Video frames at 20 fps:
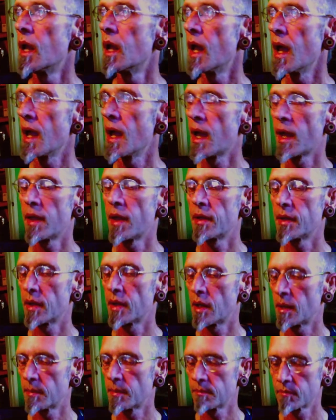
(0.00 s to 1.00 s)

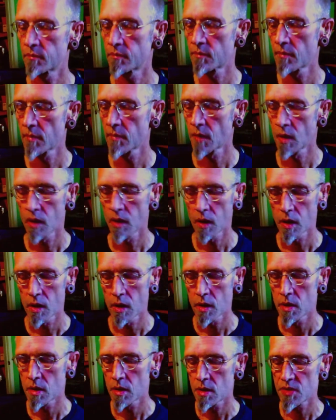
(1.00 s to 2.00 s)
And
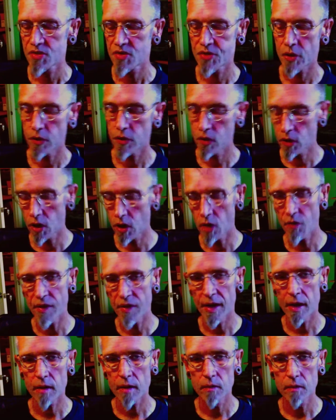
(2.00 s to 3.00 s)
so you go
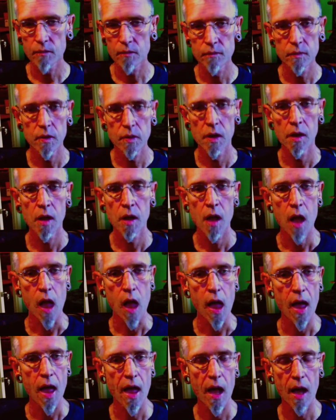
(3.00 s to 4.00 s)
there,
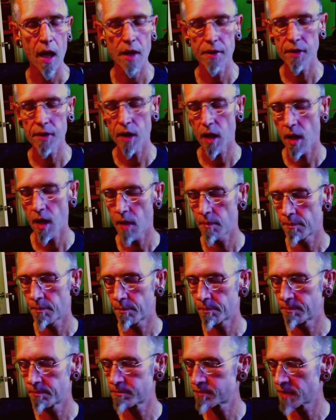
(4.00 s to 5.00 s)
and
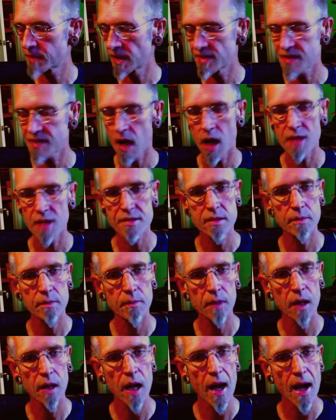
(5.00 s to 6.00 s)
he's an awesome
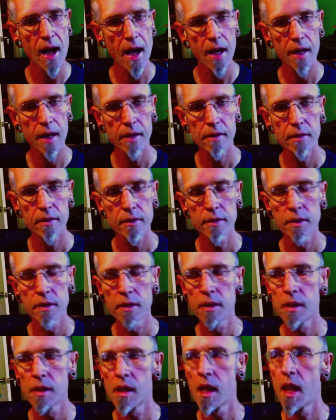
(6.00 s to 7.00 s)
guy,
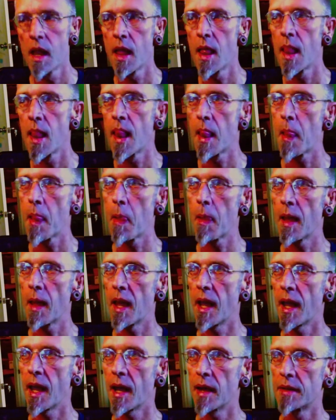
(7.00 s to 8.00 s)

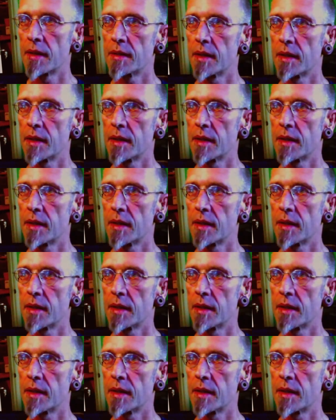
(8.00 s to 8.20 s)
and